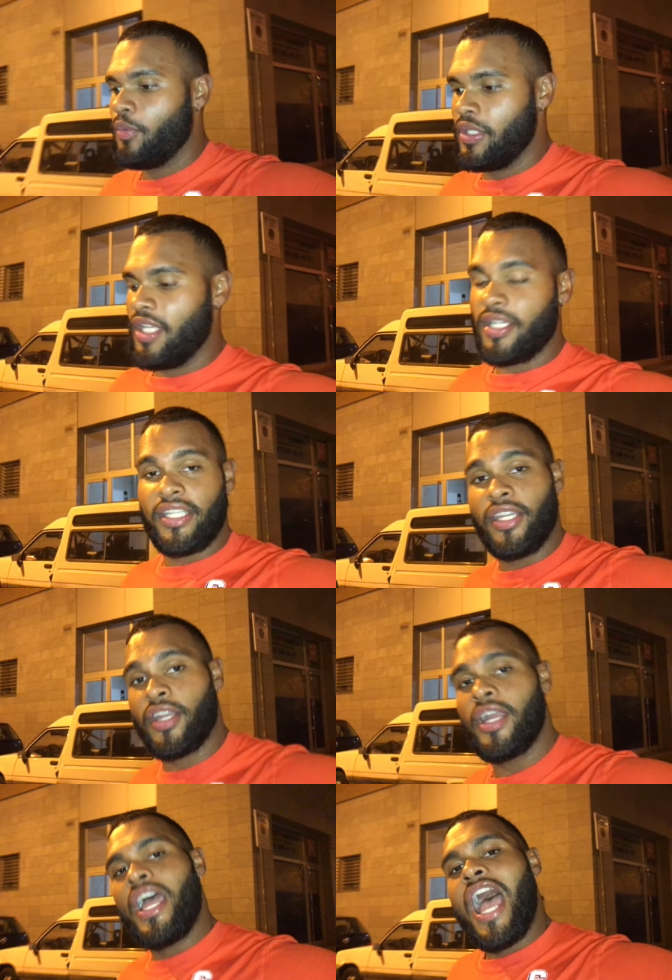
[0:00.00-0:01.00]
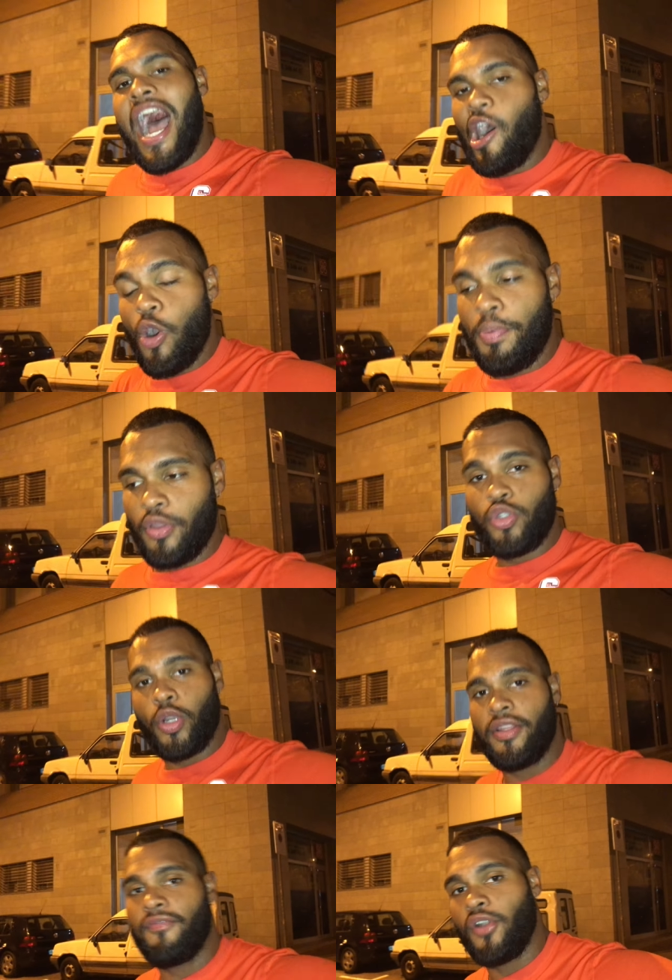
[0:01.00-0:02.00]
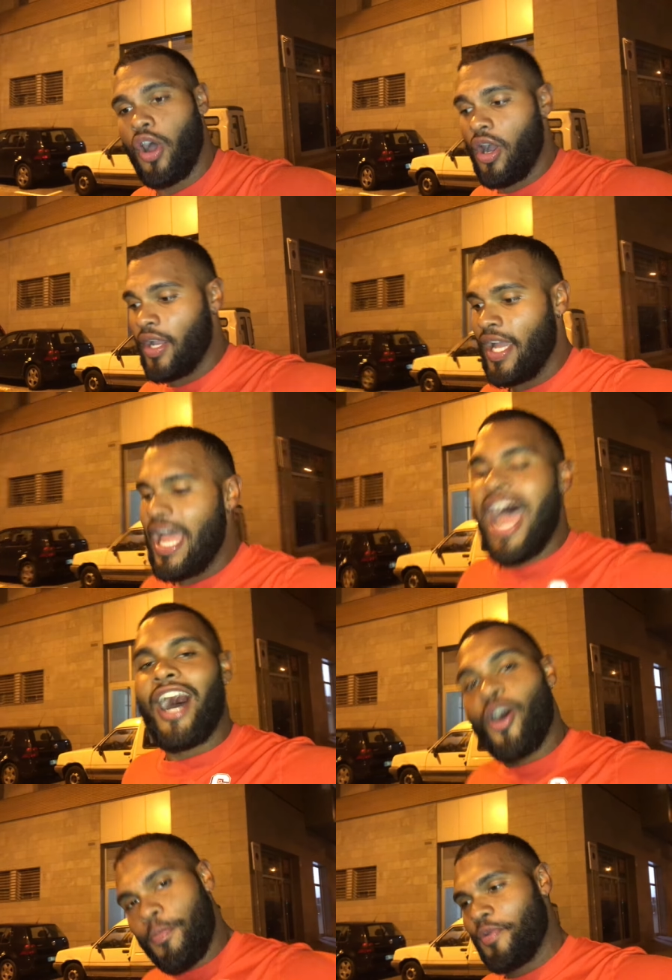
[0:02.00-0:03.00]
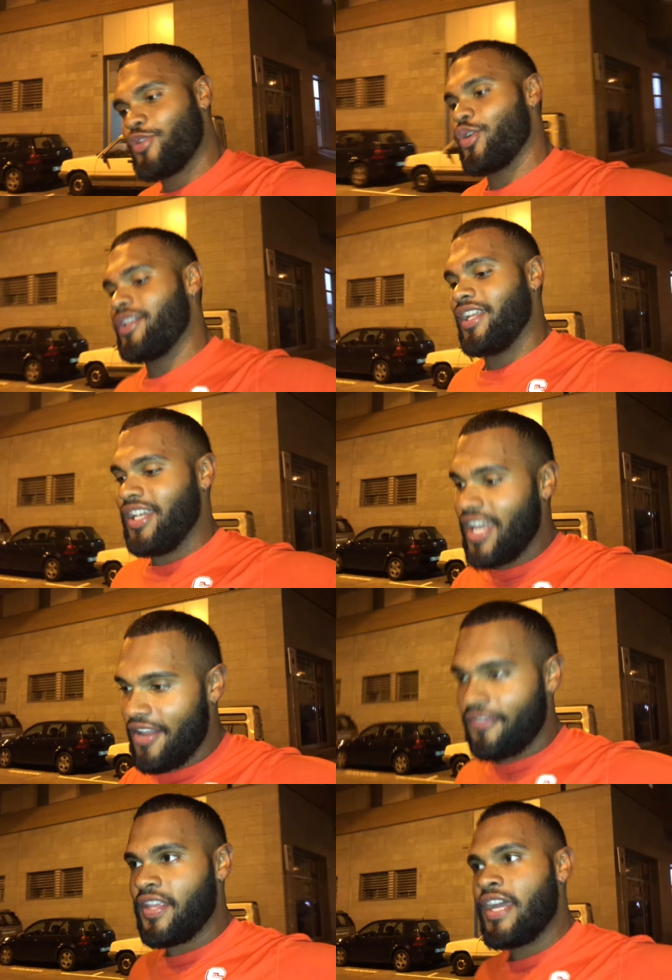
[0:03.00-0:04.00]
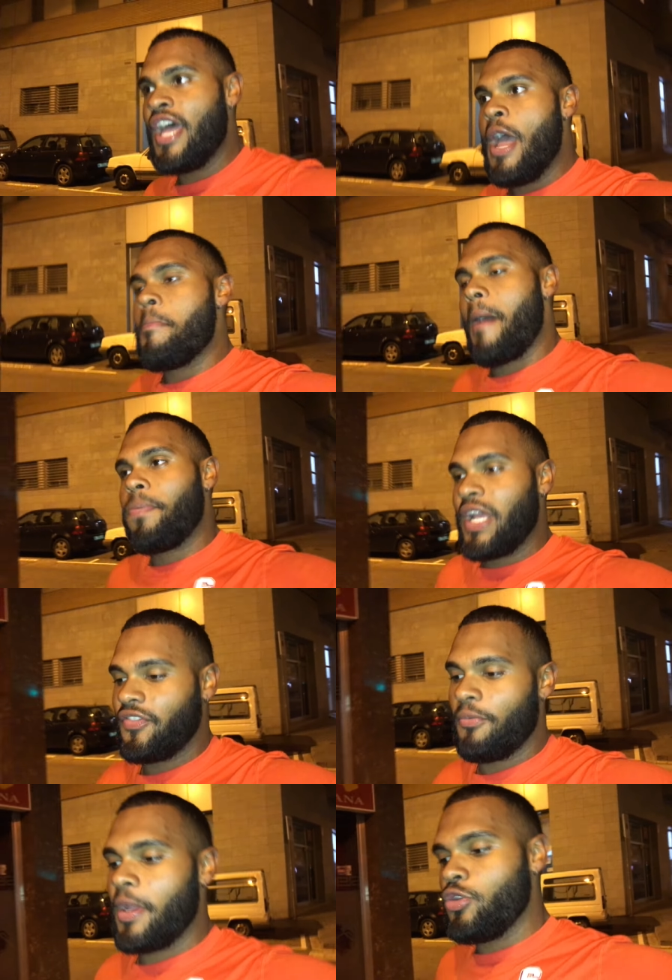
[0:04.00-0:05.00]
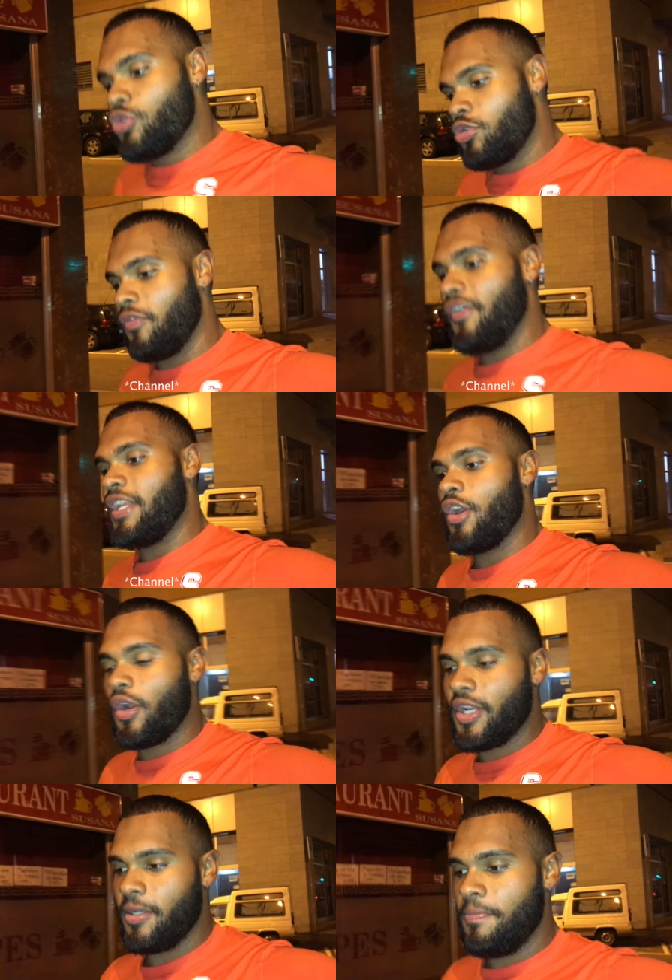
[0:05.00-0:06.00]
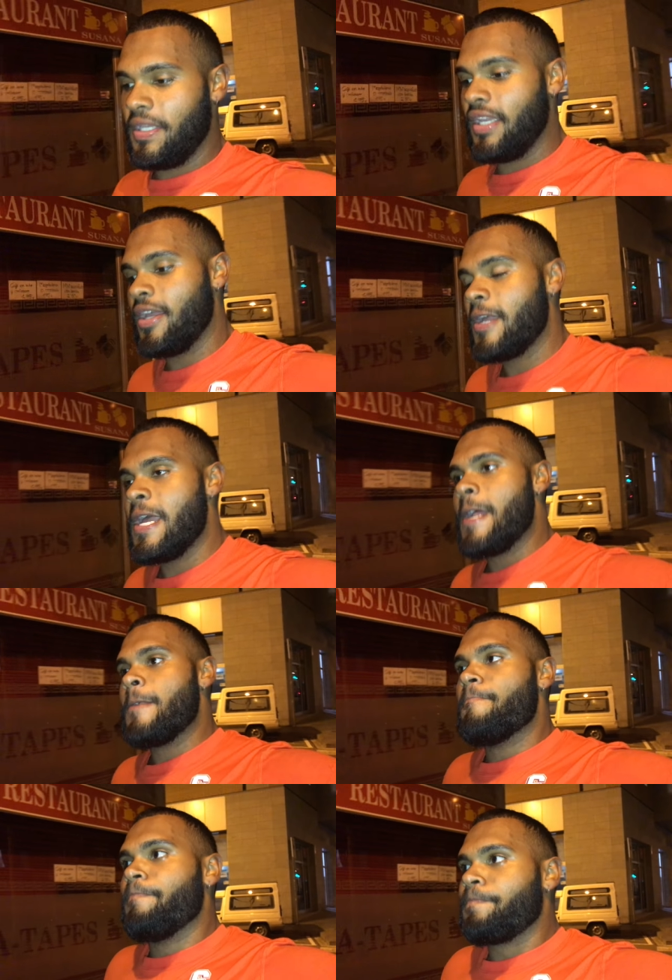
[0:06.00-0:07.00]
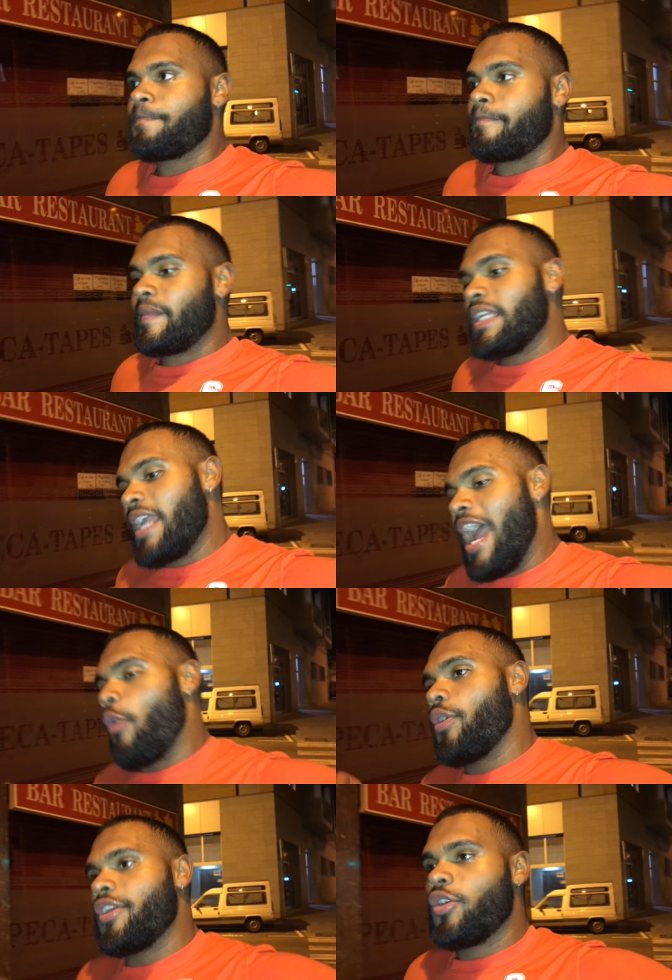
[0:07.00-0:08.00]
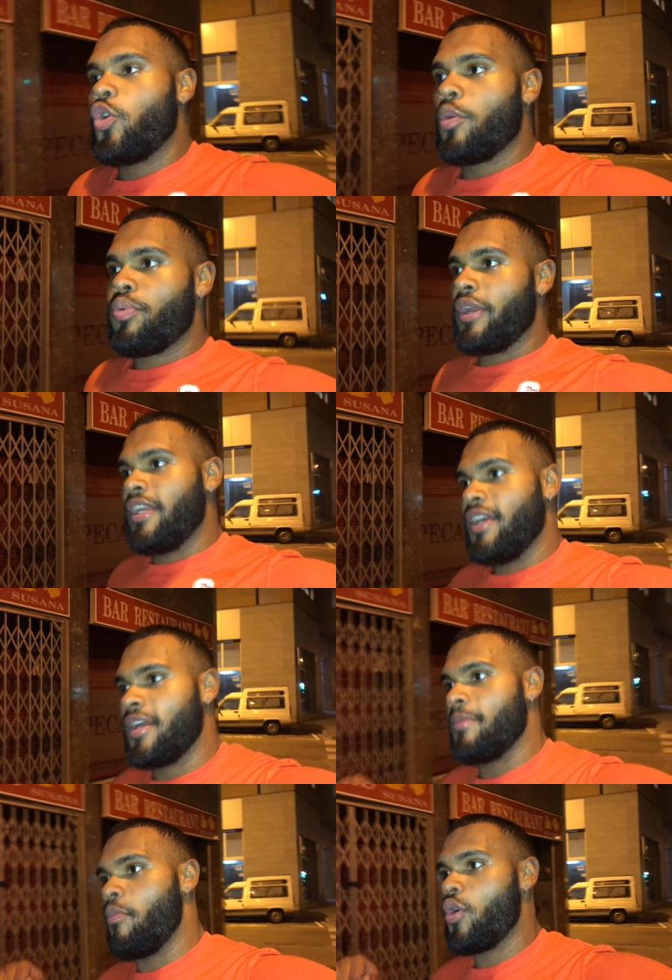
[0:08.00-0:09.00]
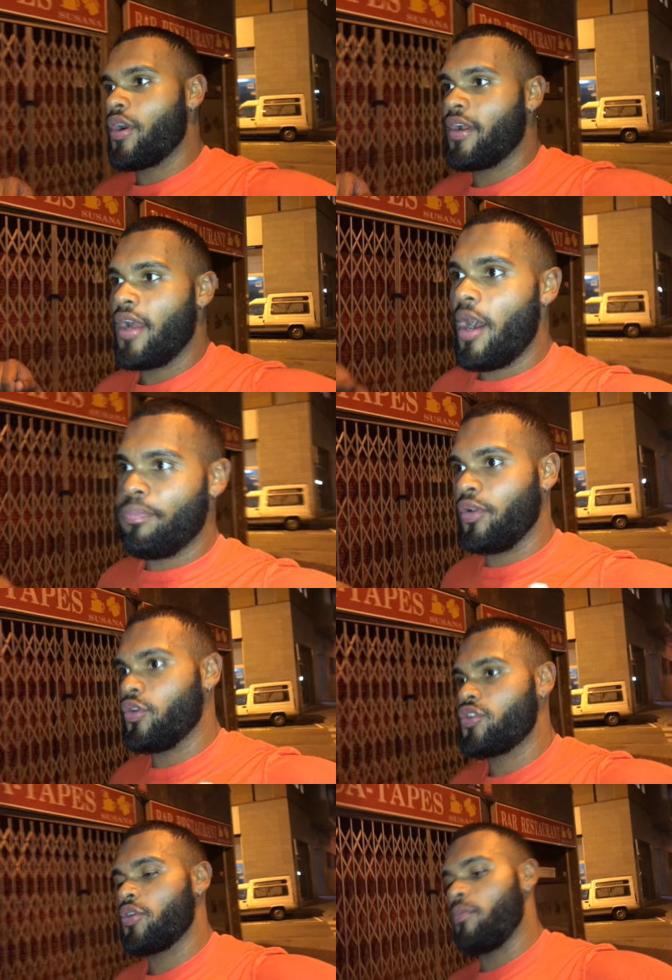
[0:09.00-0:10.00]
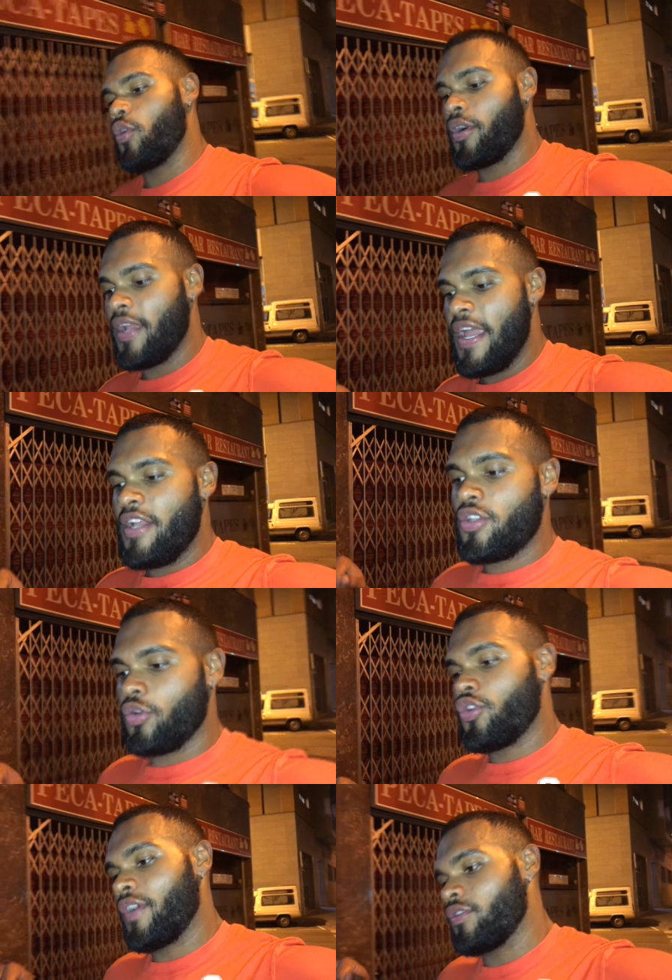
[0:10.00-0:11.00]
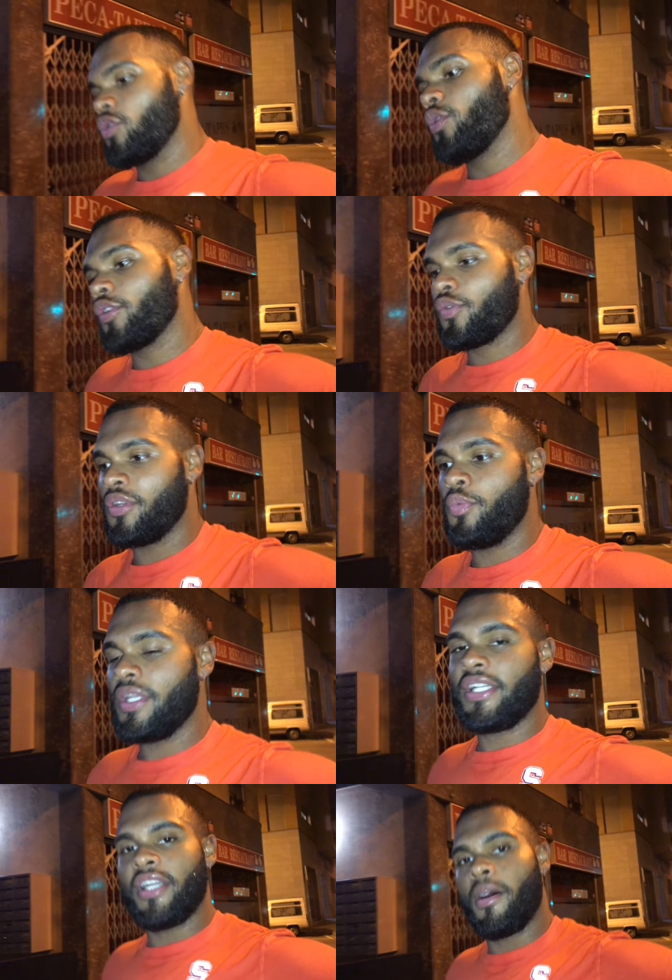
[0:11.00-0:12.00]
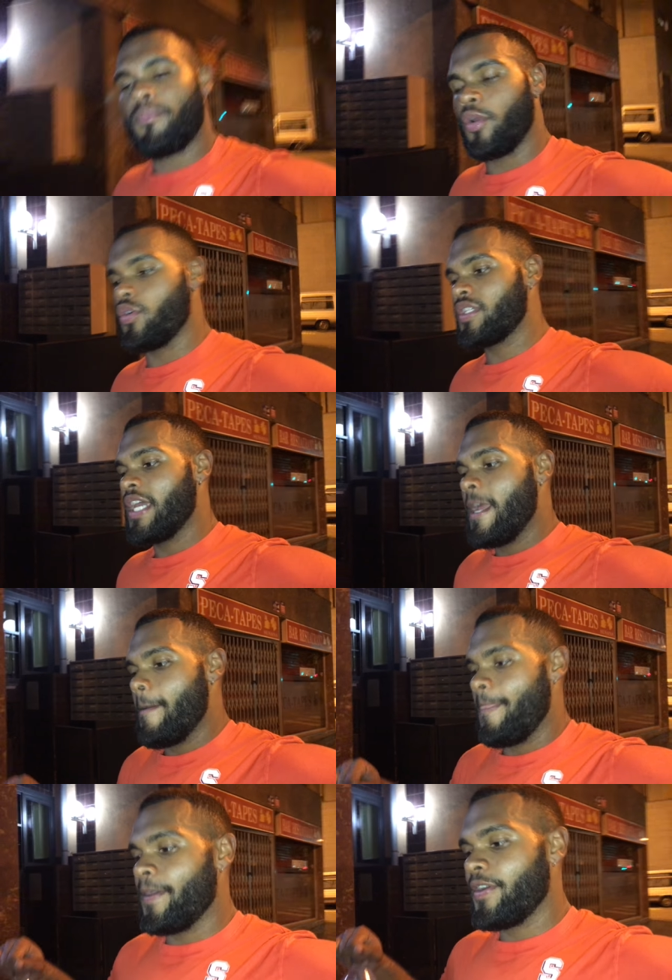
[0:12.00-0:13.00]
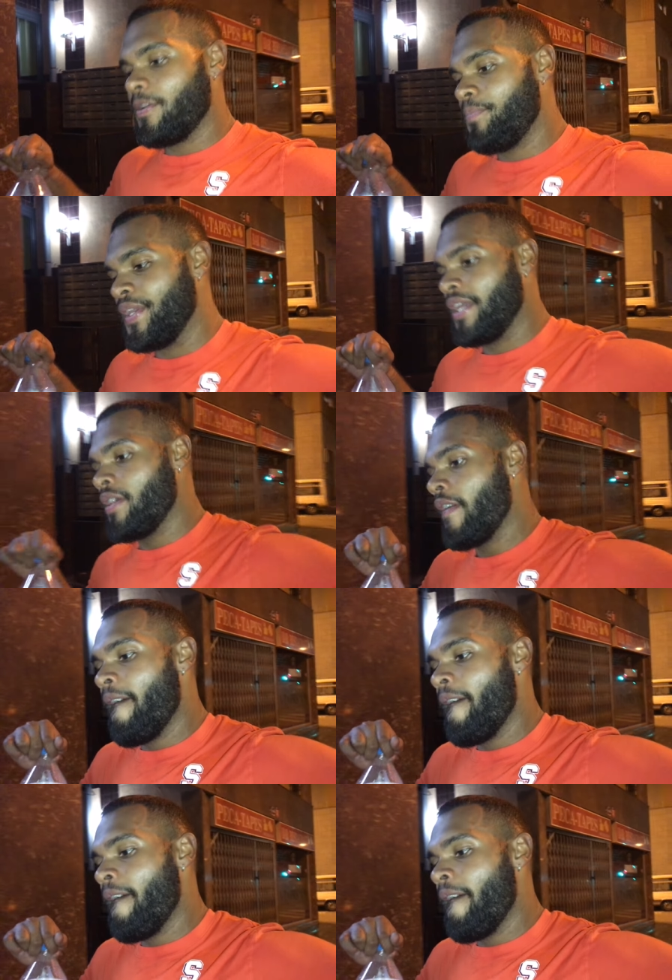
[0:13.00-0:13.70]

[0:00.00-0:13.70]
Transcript: We're done here. I hope you enjoyed the vlog. I hope you enjoyed the lift. My plans for my YouTube video are gonna be I want to incorporate more uploads, so more, so it's around two to three weekly uploads, and they're gonna be